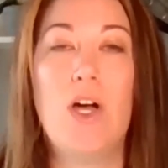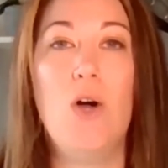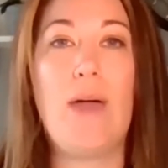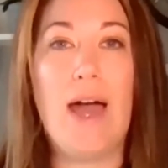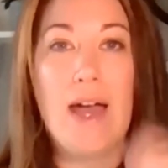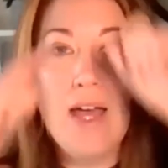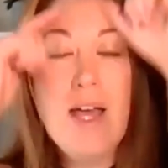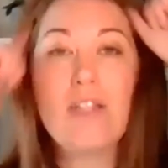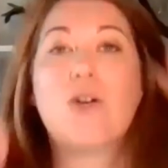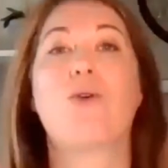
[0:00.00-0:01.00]
Okay,
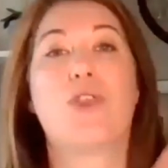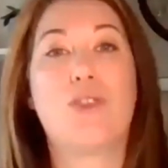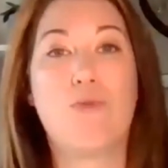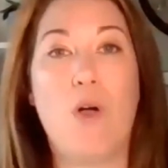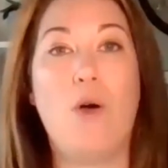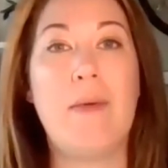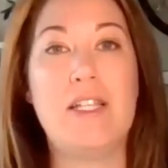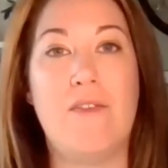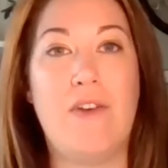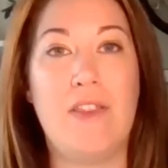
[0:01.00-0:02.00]
so throwing
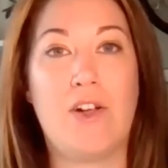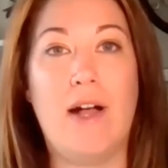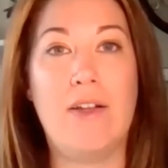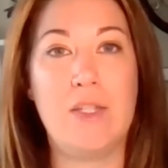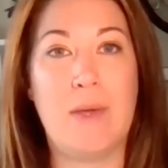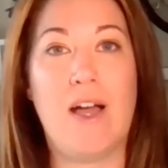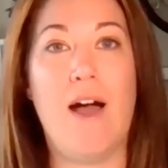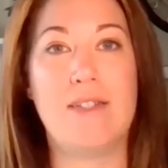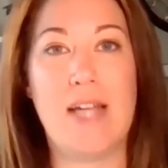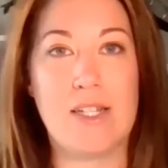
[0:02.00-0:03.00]
myself on the ground has been
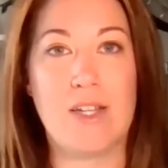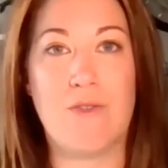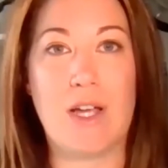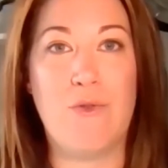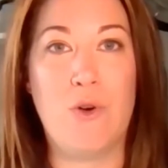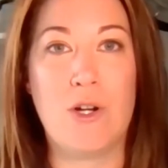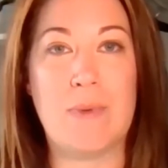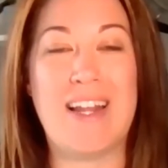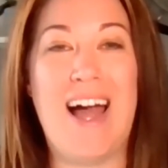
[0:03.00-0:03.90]
contacting reinforcement.